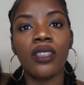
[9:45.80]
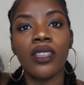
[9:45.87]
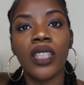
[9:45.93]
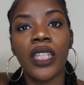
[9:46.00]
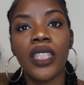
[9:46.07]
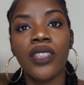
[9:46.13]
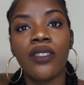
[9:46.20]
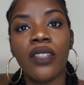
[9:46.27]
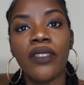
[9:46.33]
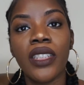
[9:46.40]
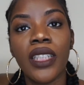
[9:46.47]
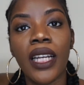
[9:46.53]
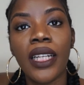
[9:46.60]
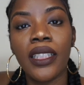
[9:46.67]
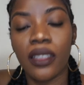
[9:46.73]
very
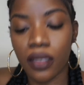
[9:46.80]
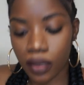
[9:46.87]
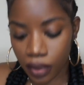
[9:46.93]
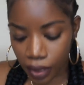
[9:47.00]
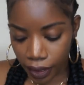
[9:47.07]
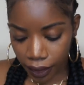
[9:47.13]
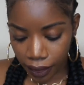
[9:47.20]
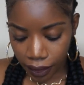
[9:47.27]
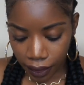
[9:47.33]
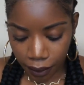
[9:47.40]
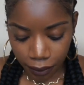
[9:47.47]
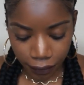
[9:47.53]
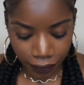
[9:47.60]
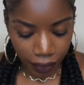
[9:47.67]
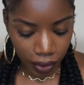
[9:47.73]
nice. Like, I'm
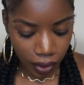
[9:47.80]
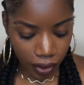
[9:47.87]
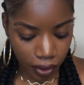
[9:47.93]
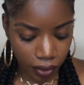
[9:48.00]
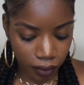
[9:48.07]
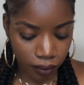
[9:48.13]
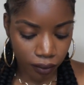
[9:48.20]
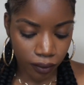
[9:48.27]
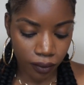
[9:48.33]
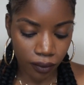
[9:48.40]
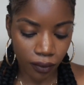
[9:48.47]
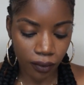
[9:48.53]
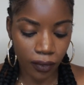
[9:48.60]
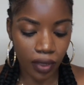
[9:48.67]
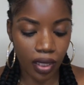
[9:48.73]
feeling it.
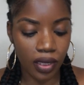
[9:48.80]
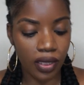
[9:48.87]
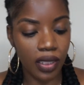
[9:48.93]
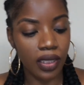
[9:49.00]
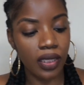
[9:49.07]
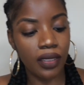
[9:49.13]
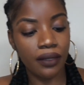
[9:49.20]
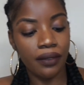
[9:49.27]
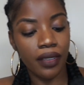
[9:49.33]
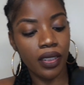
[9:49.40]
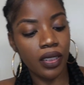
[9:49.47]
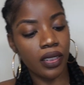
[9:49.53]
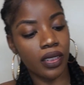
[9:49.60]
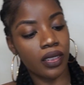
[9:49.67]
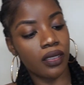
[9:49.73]
Sis is
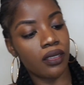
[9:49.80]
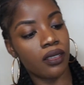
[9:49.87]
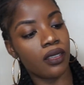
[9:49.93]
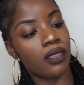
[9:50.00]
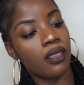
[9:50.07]
feeling it,